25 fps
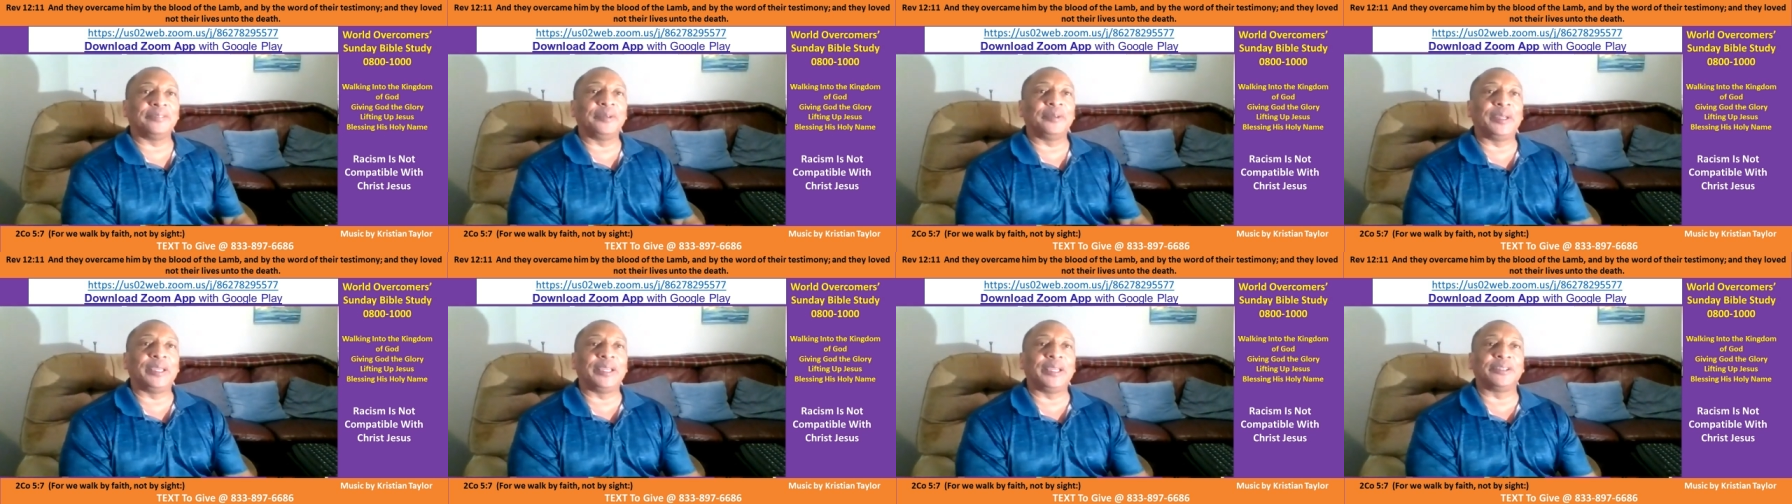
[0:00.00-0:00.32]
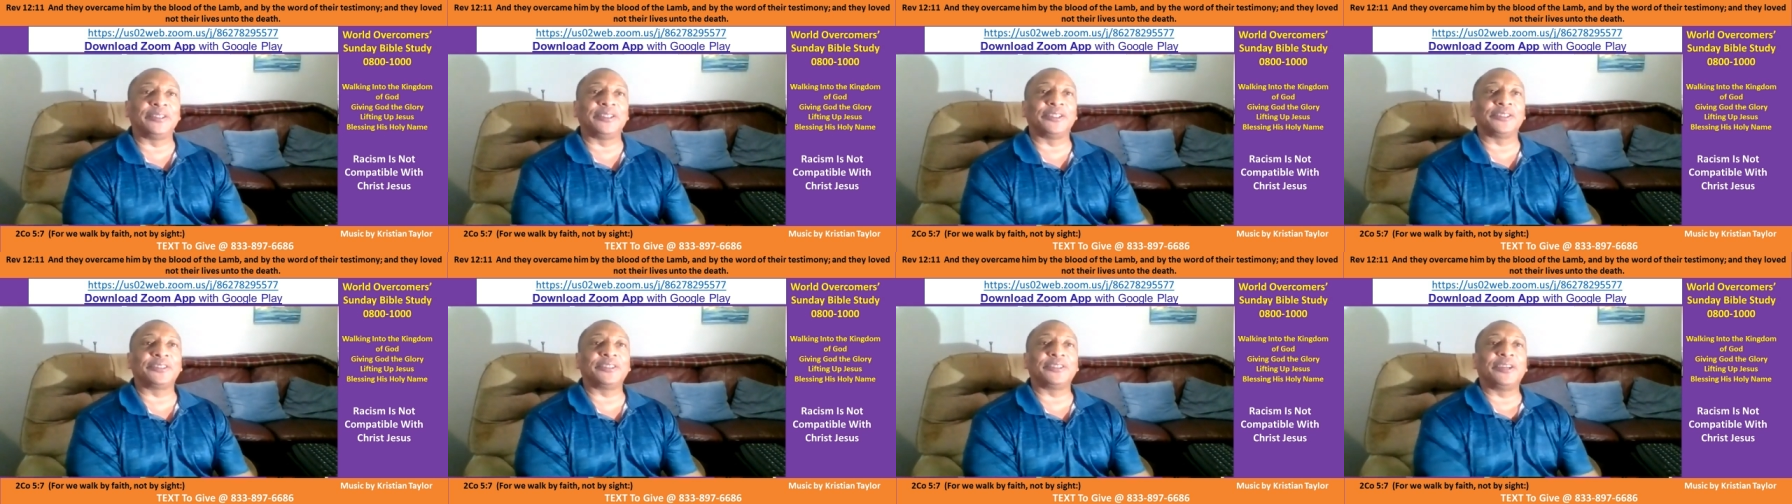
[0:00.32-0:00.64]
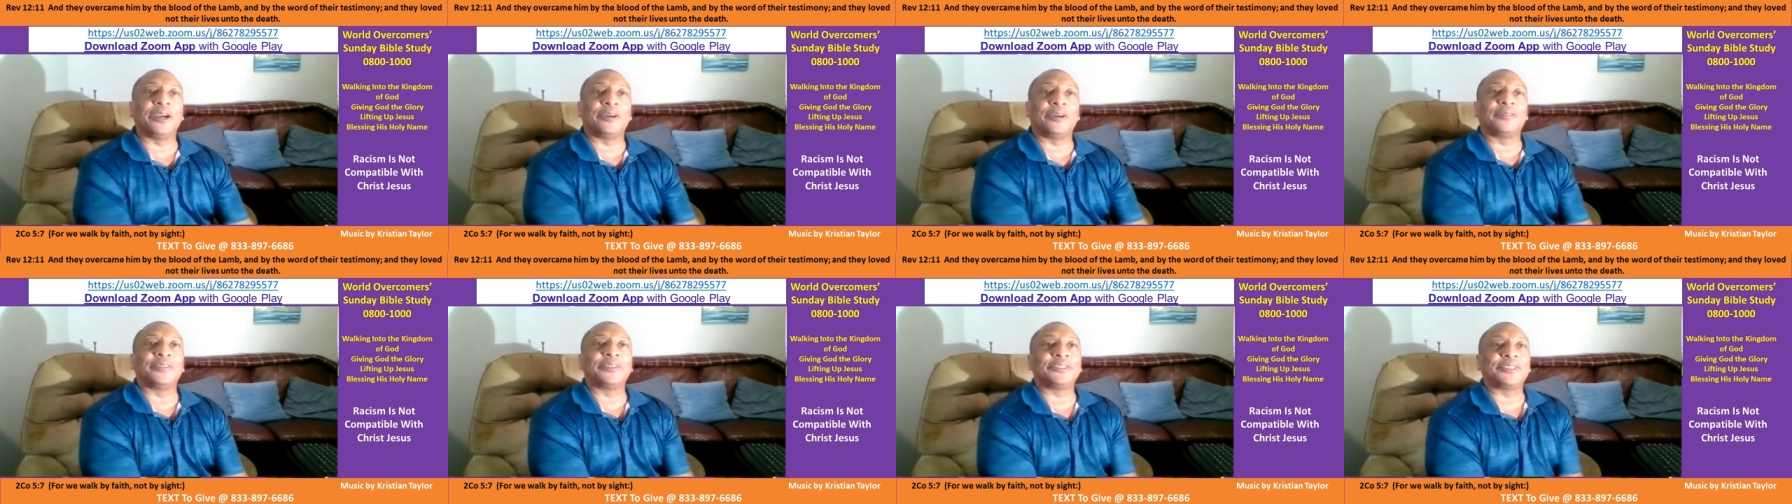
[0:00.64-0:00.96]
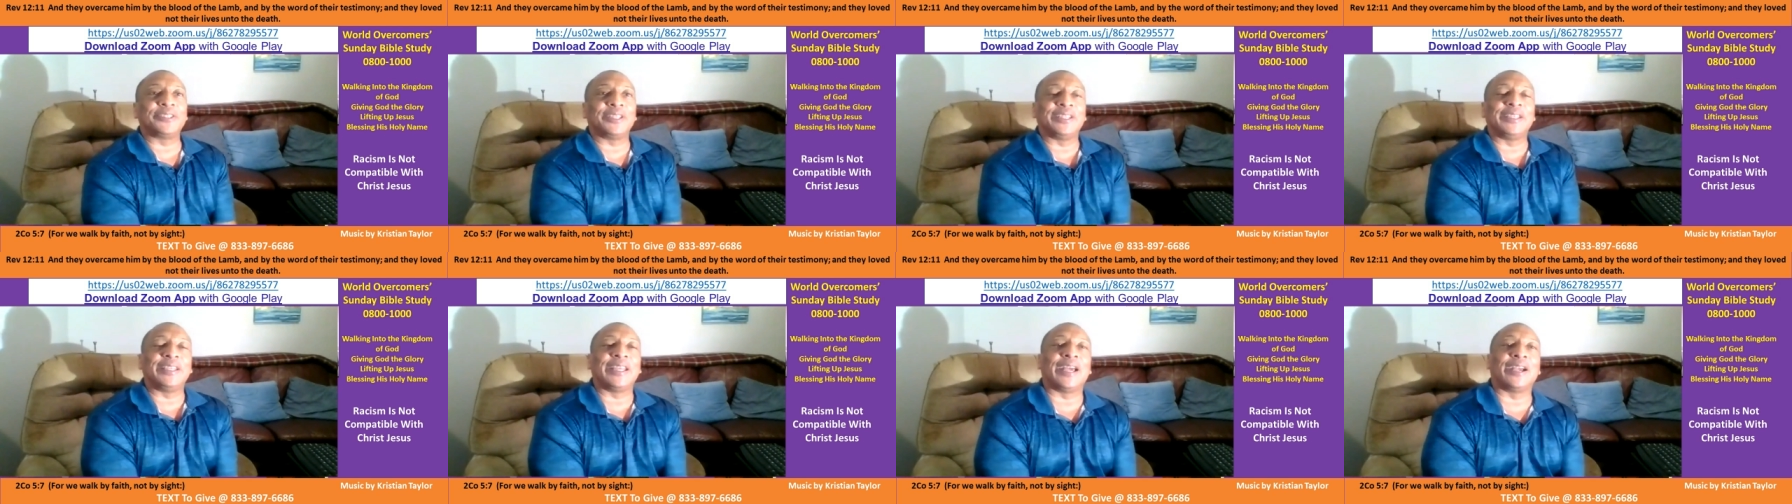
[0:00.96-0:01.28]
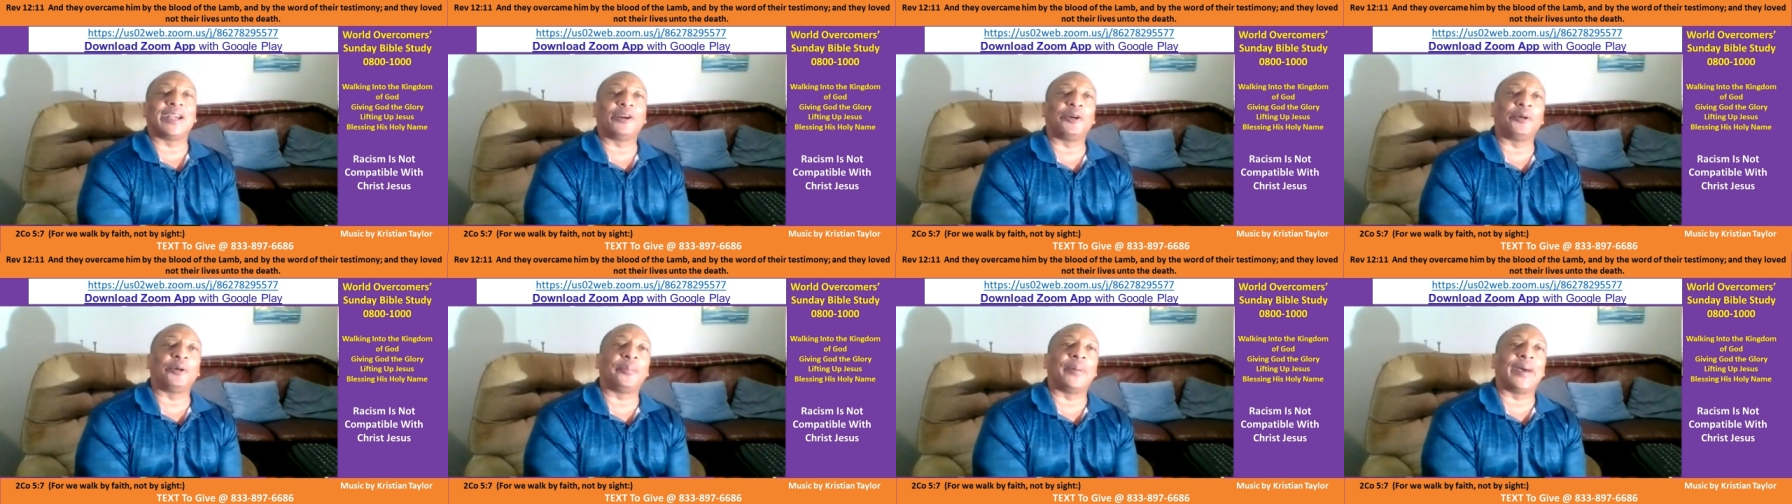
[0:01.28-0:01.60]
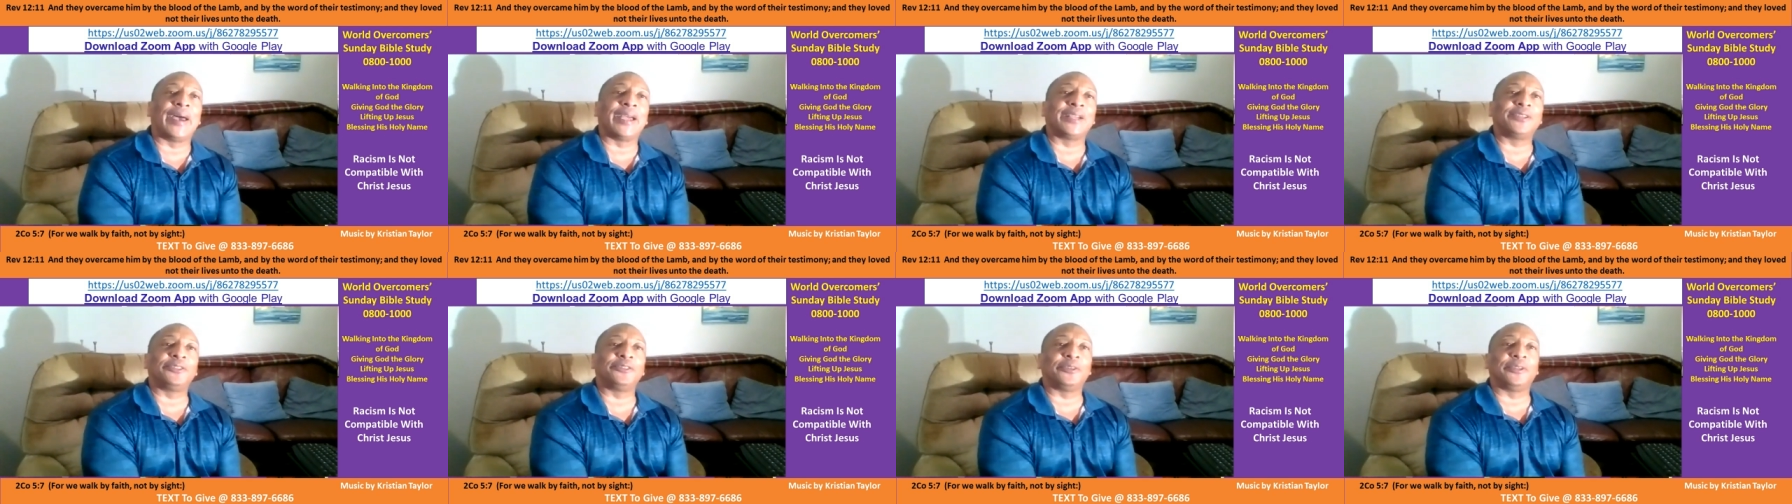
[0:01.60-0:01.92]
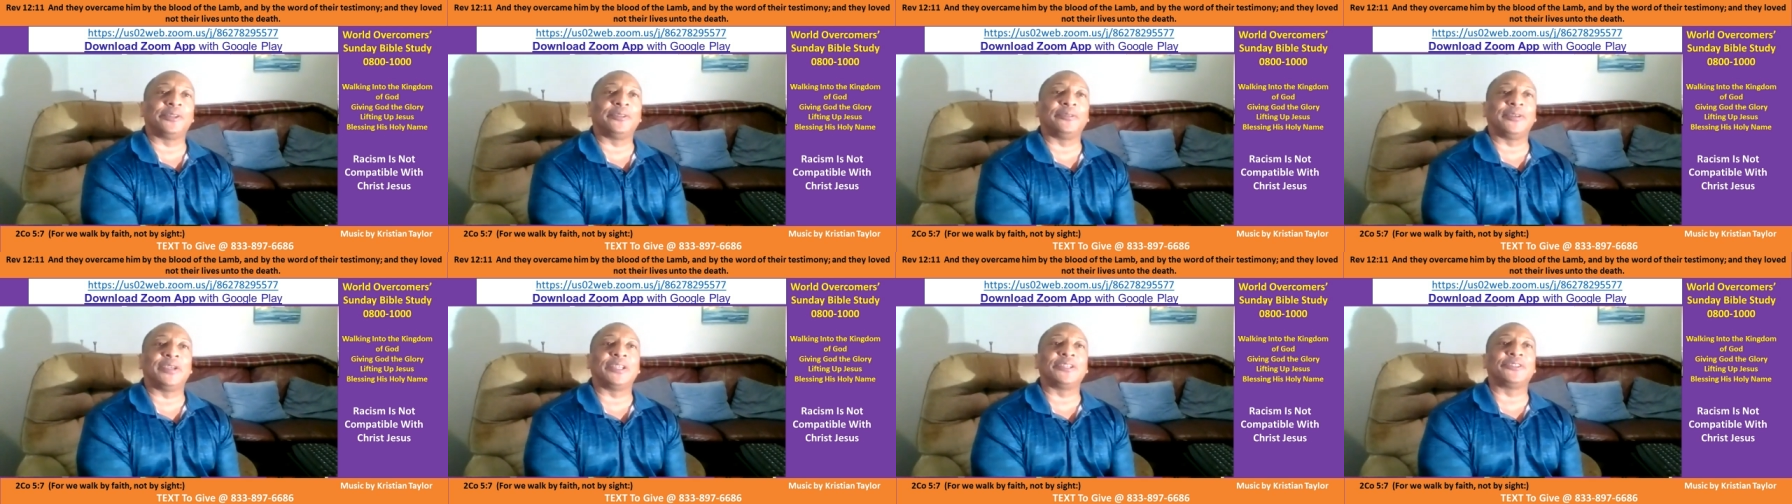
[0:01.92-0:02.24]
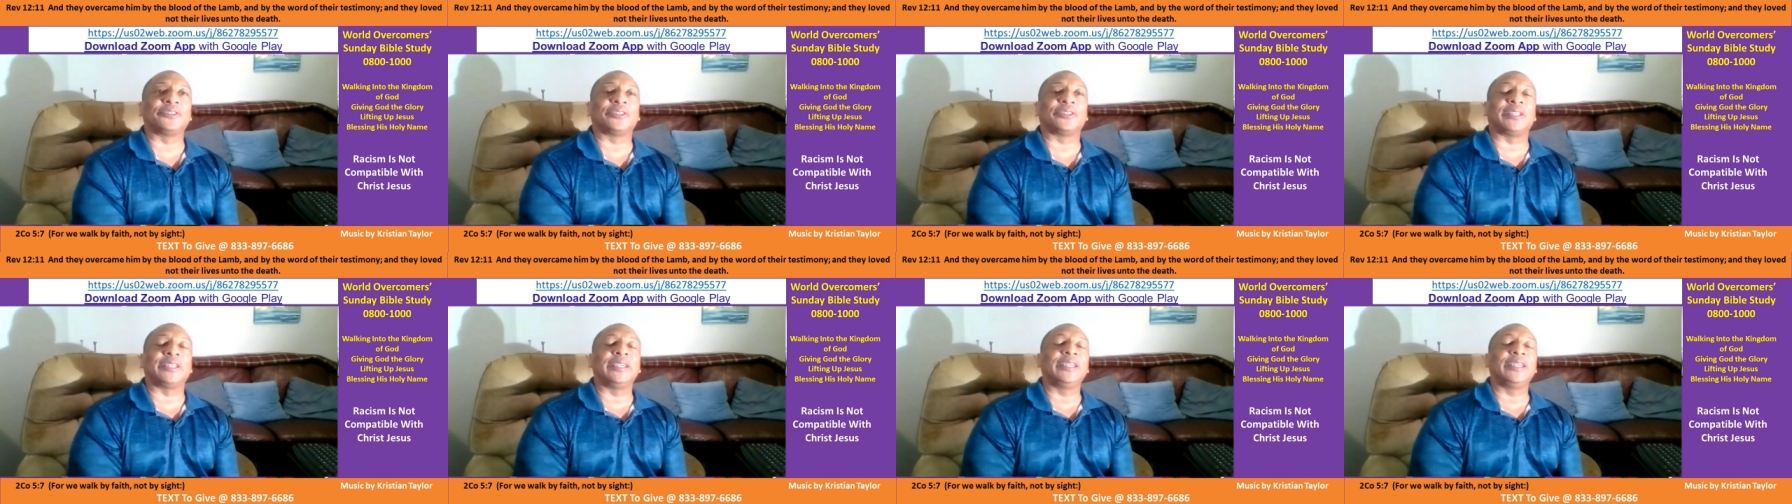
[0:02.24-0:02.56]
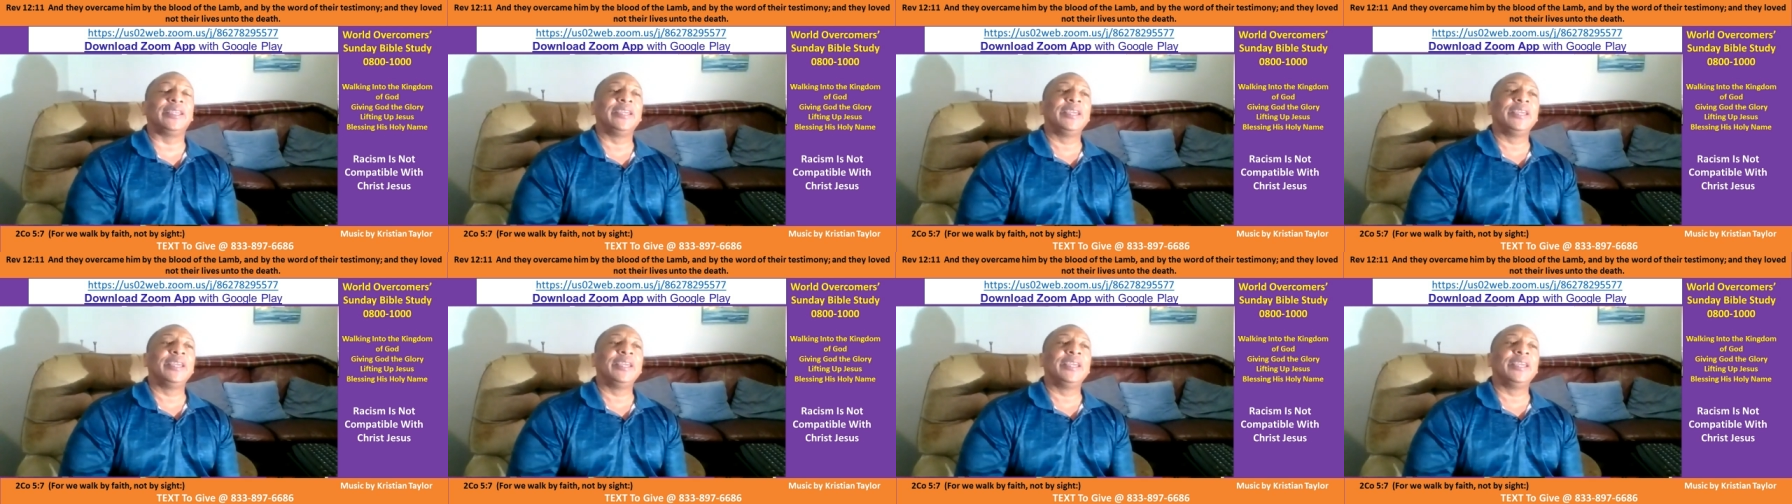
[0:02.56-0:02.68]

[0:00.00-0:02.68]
We ain't gonna just cover something, not go back to it eventually.